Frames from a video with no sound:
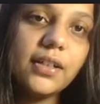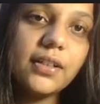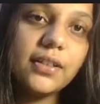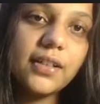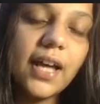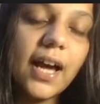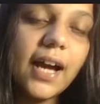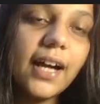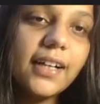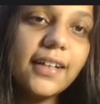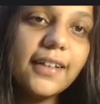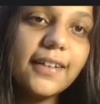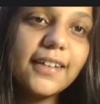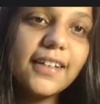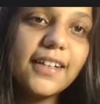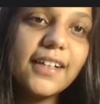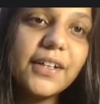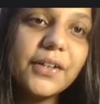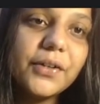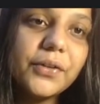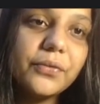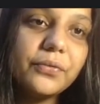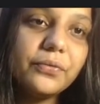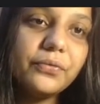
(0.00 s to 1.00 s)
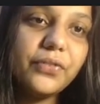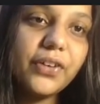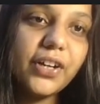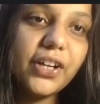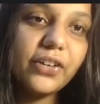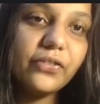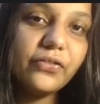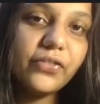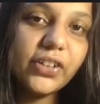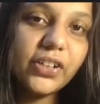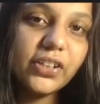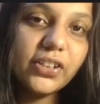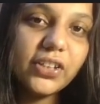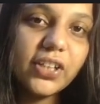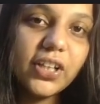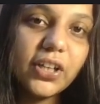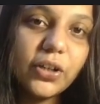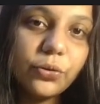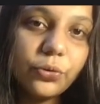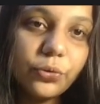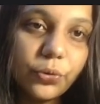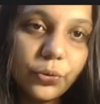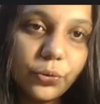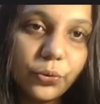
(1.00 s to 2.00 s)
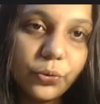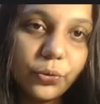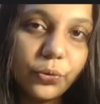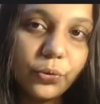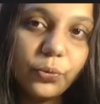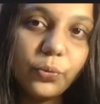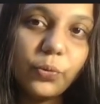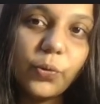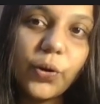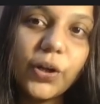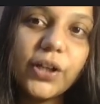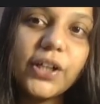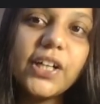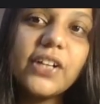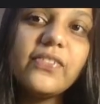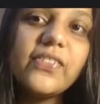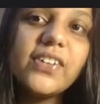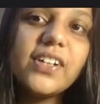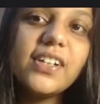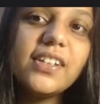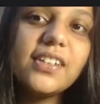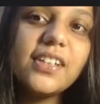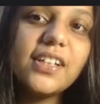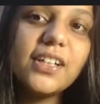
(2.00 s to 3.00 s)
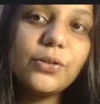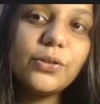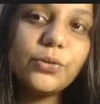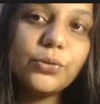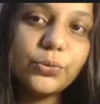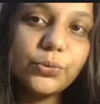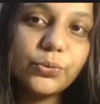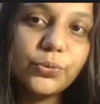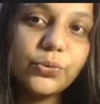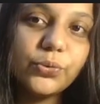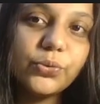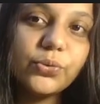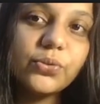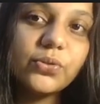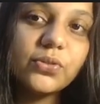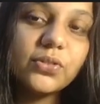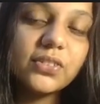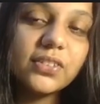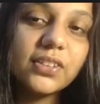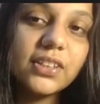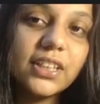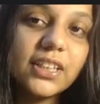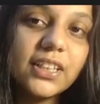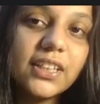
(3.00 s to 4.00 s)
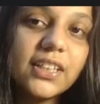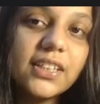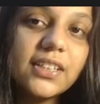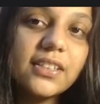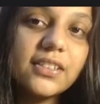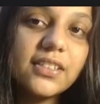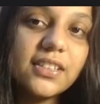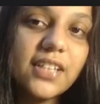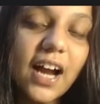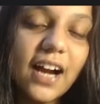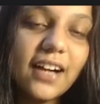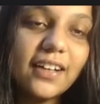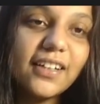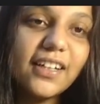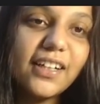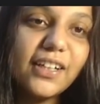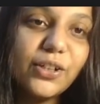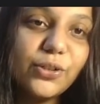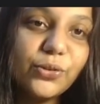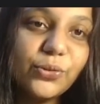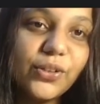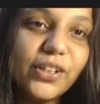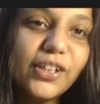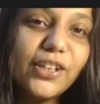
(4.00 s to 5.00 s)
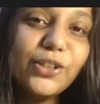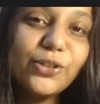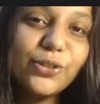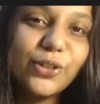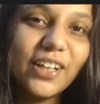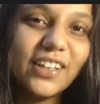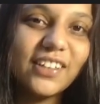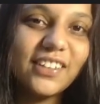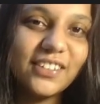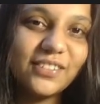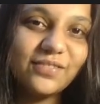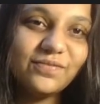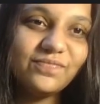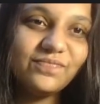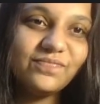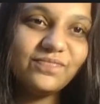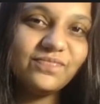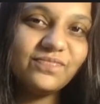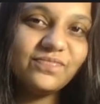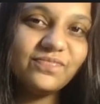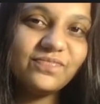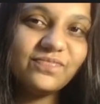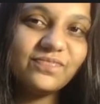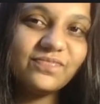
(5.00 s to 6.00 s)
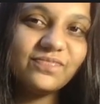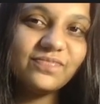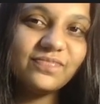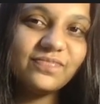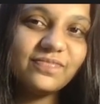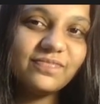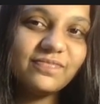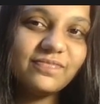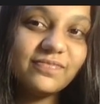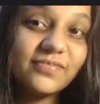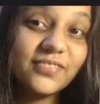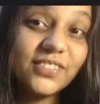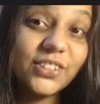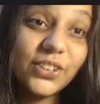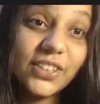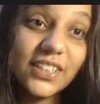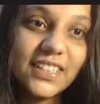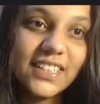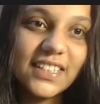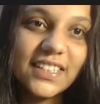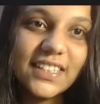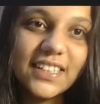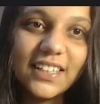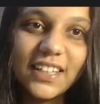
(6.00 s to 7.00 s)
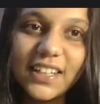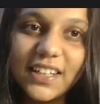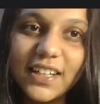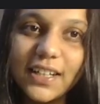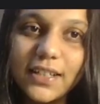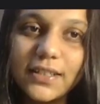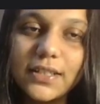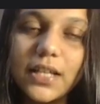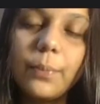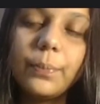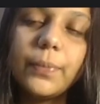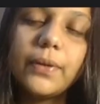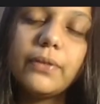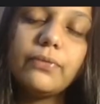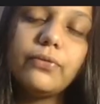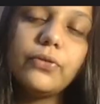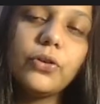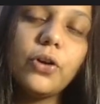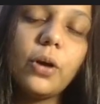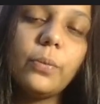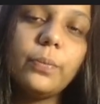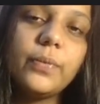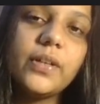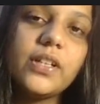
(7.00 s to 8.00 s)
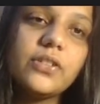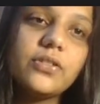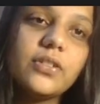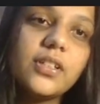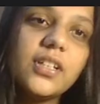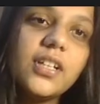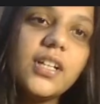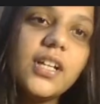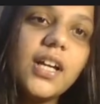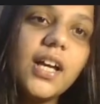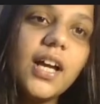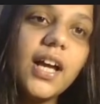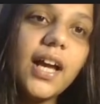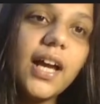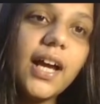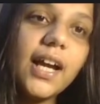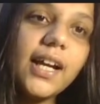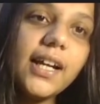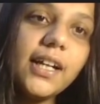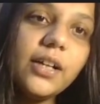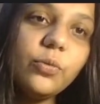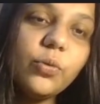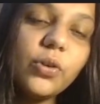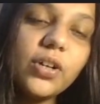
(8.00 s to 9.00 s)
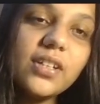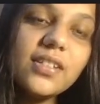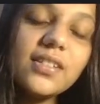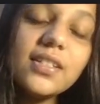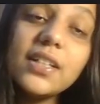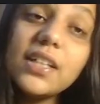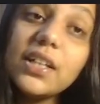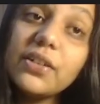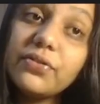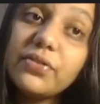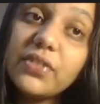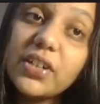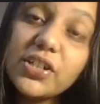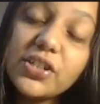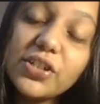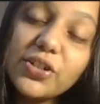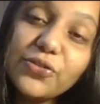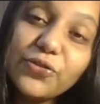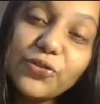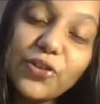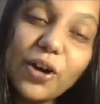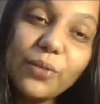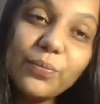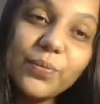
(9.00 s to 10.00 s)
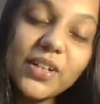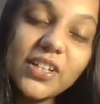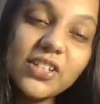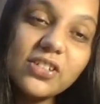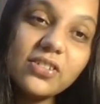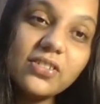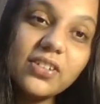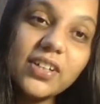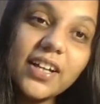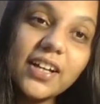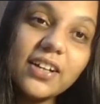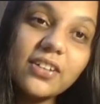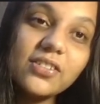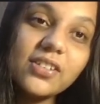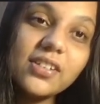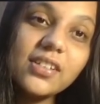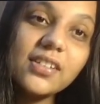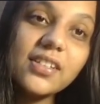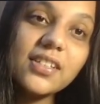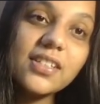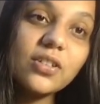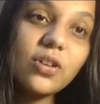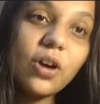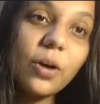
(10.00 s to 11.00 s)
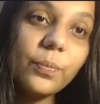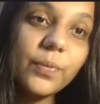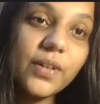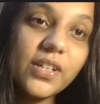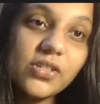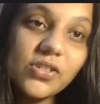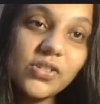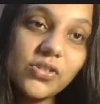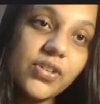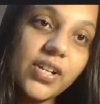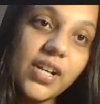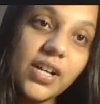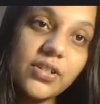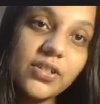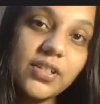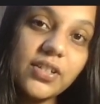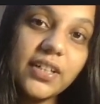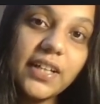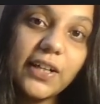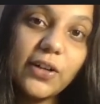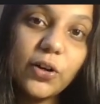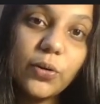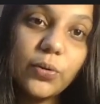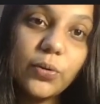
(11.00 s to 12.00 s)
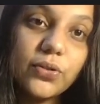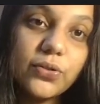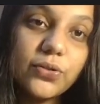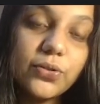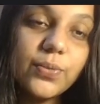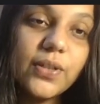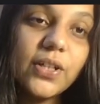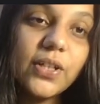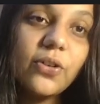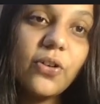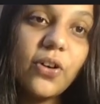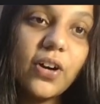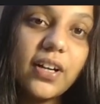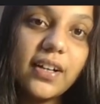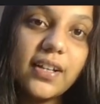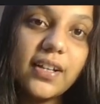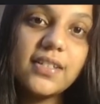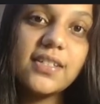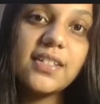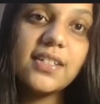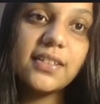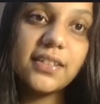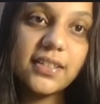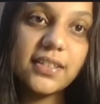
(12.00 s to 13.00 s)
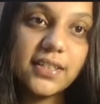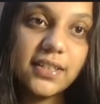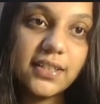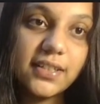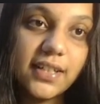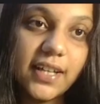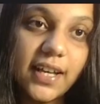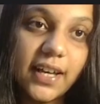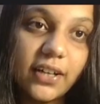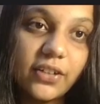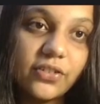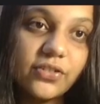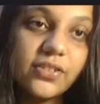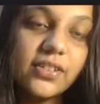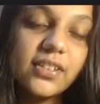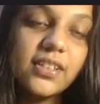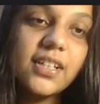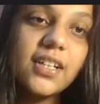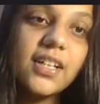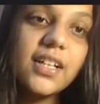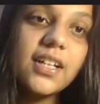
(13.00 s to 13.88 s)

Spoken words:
that wherever they go, whatever they do, they started doing together. So this is a great example for combination. And what is the definition of combination reaction? This combination reaction can also be called a synthesis reaction.